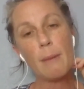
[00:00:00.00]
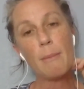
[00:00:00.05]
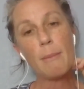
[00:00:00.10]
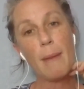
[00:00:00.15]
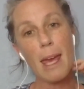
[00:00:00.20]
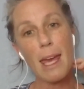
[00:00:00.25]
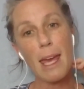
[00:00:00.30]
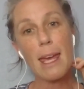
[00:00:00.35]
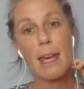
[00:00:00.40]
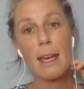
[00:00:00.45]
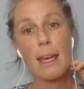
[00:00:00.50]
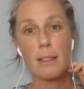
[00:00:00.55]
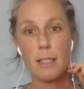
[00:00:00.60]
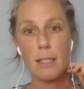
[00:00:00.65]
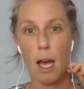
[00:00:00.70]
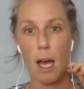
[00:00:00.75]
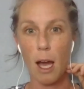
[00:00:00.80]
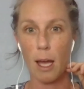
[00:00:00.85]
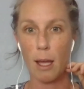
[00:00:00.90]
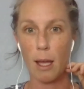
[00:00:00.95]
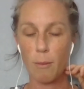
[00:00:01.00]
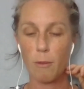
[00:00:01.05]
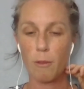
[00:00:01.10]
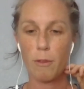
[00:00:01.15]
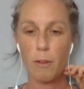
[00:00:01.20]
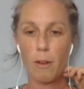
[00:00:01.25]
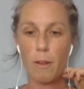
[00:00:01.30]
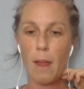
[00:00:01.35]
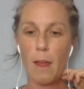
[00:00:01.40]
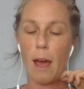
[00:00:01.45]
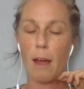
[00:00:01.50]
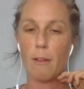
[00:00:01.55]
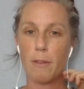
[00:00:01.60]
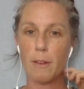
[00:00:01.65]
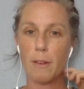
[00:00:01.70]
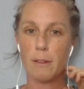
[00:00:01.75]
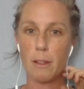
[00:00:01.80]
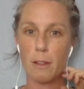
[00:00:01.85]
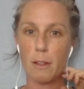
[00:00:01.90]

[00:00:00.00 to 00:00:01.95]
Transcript: making time for that physical